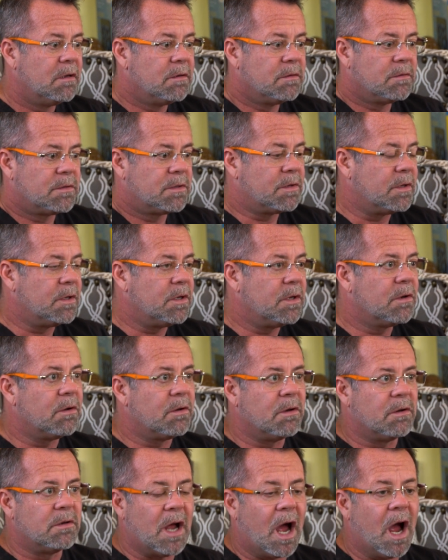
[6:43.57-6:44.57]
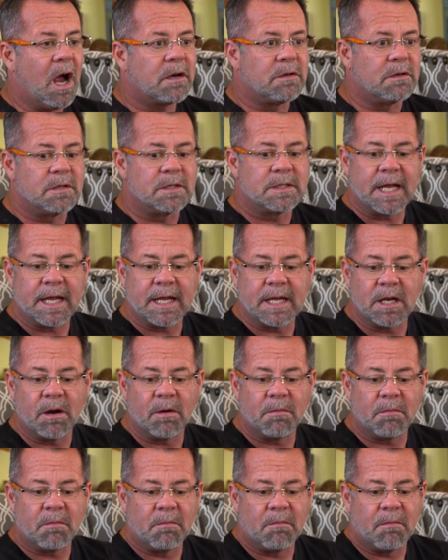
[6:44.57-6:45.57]
So then you go to your doctor and say, you
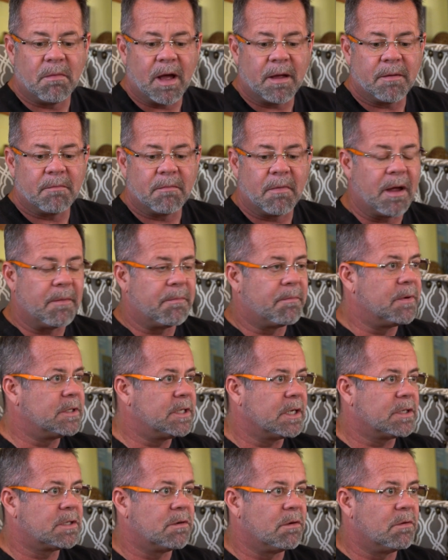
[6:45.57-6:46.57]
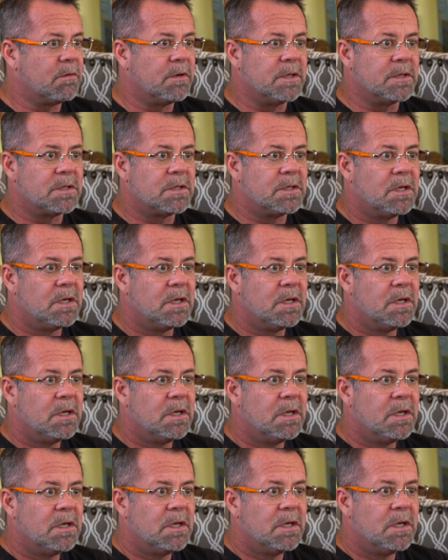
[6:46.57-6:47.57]
know, my, my progesterone is
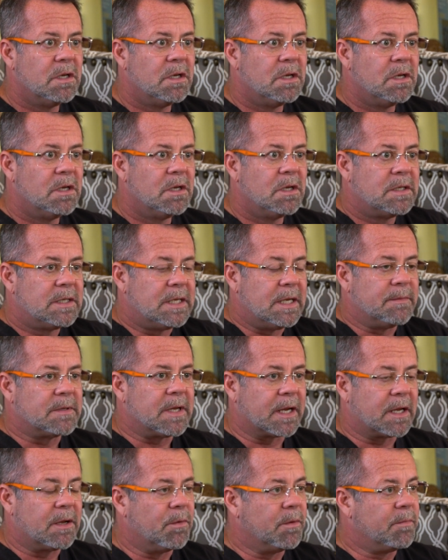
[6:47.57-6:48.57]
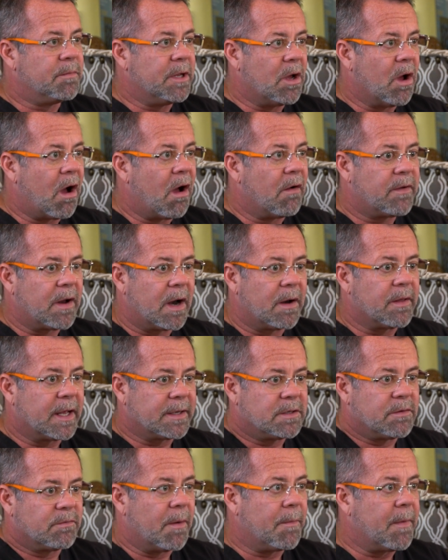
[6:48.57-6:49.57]
seems like it would be off. I'd
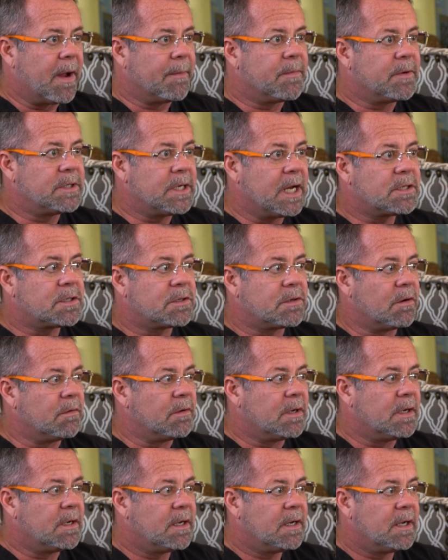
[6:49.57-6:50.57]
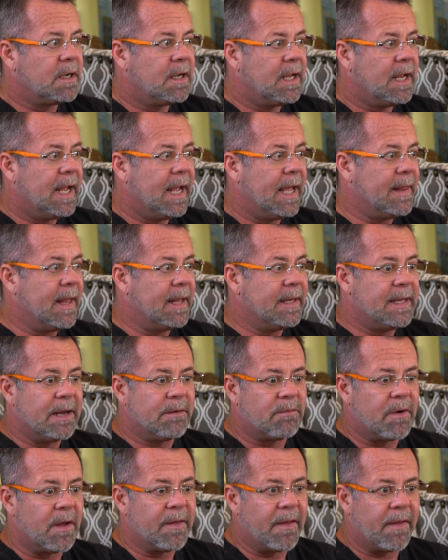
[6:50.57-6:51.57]
like to run my progesterone. And then they
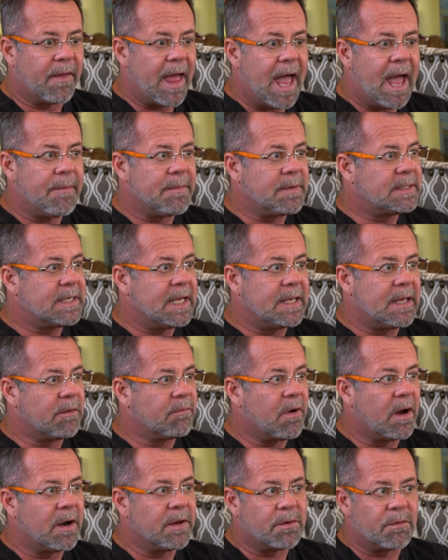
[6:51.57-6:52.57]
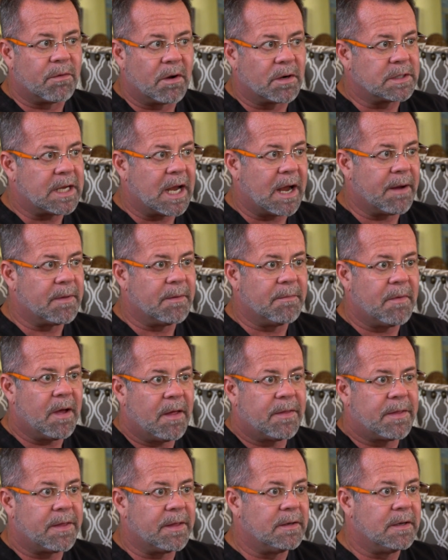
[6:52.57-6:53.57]
run the lab and say they run at the wrong time of the
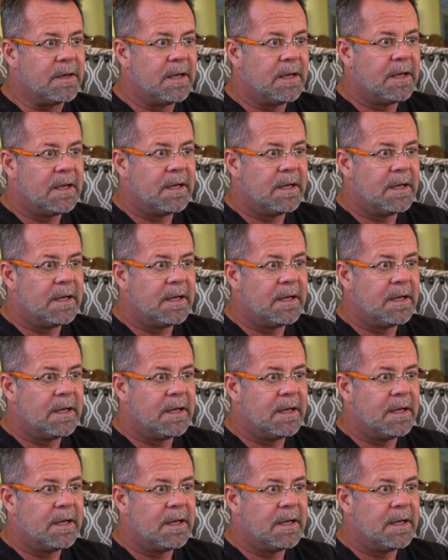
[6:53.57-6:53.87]
month and